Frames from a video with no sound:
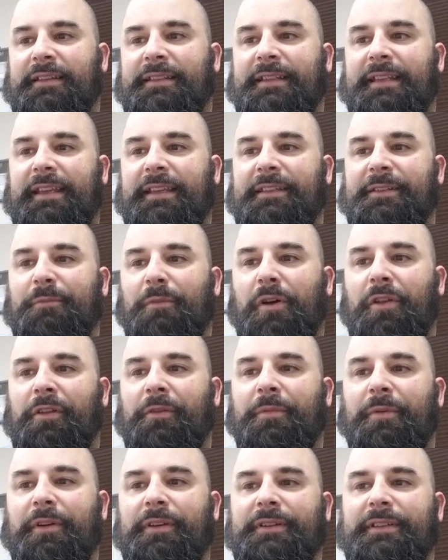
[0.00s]
see a
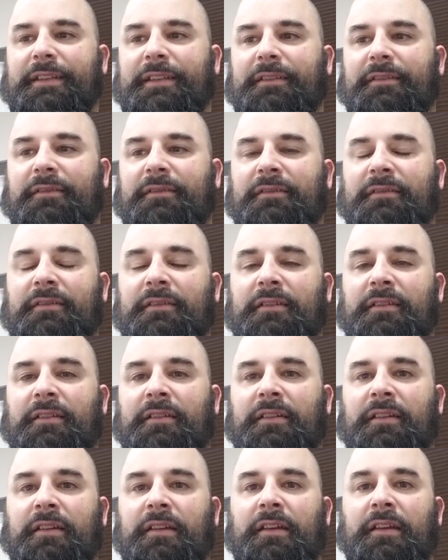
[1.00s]
smaller person,
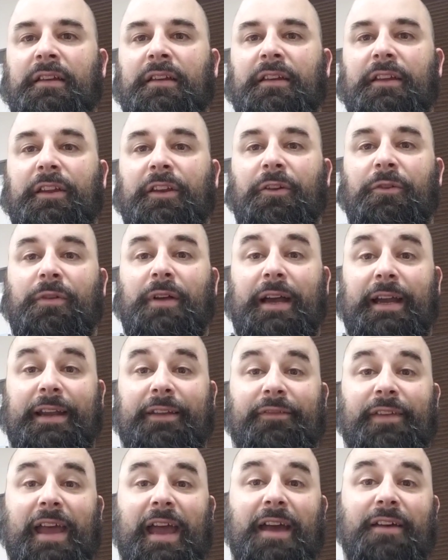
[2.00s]
you know, kind
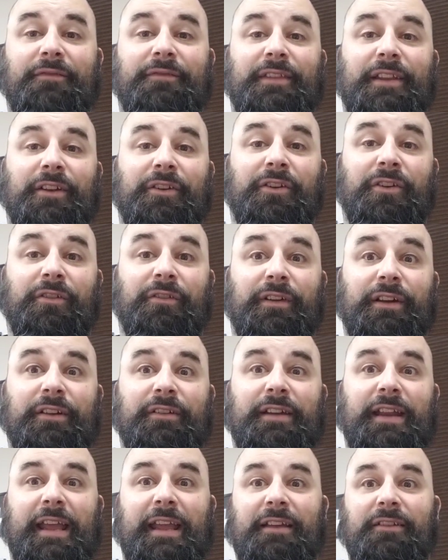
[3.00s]
of have their
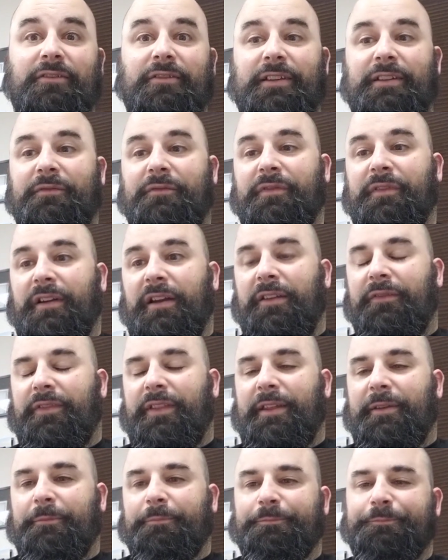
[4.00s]
career dangled in front of
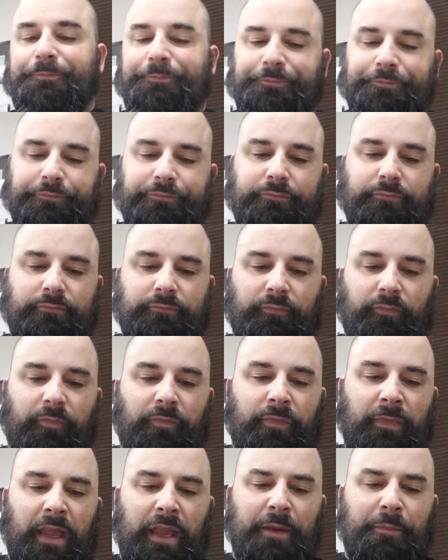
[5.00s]
them
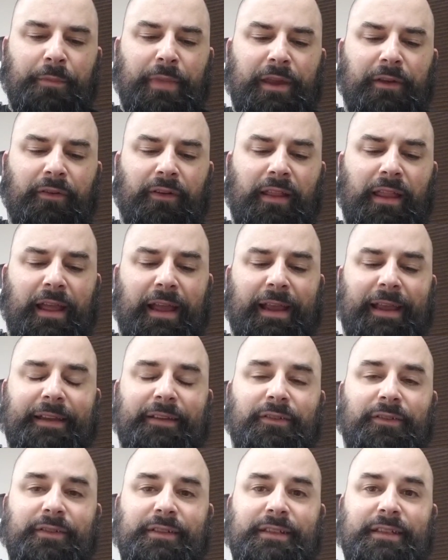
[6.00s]
and be
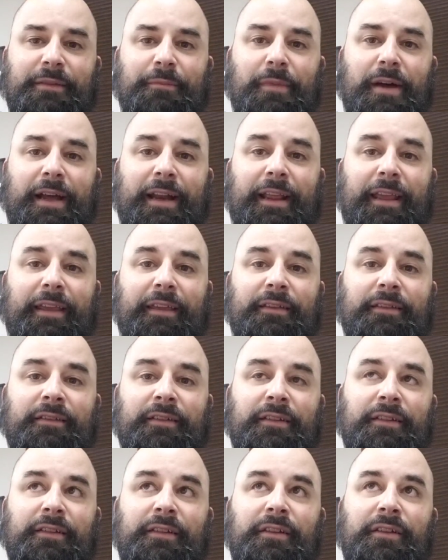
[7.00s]
reliant on somebody
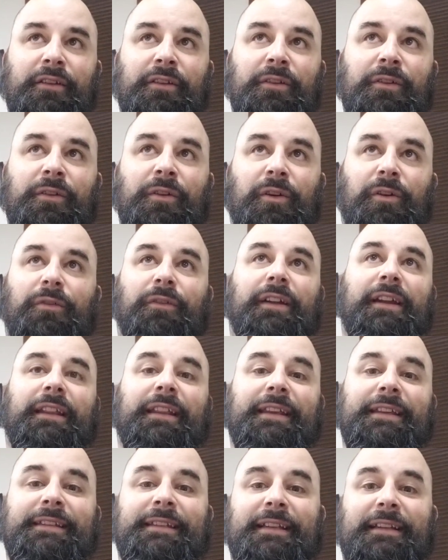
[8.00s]
who
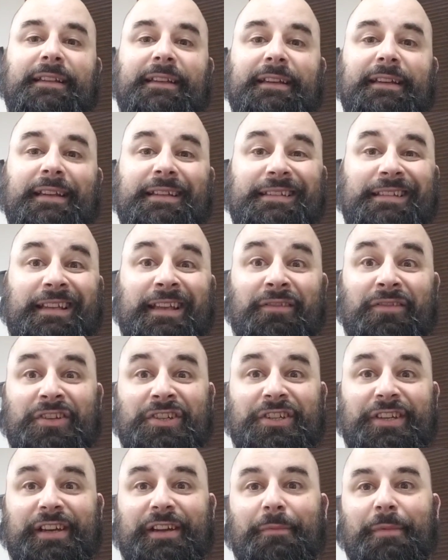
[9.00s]
realistically doesn't give a
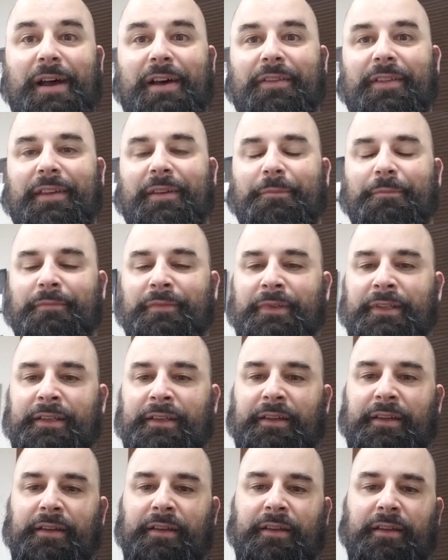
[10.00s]
shit about them.
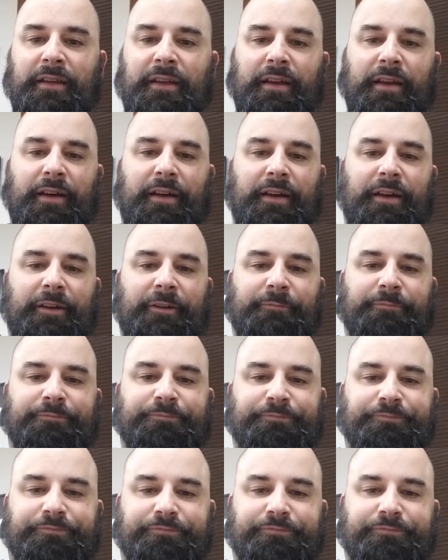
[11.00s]
Um,